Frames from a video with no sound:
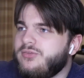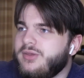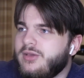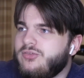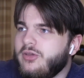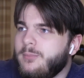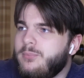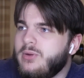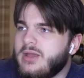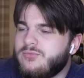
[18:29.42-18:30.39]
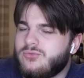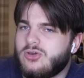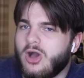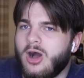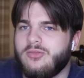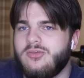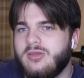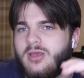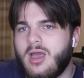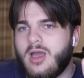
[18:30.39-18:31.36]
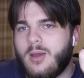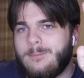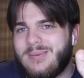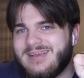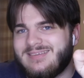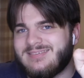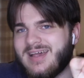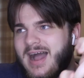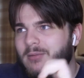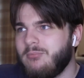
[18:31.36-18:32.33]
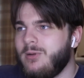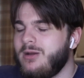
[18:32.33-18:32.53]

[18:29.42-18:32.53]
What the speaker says: so next up we have got Big Sam.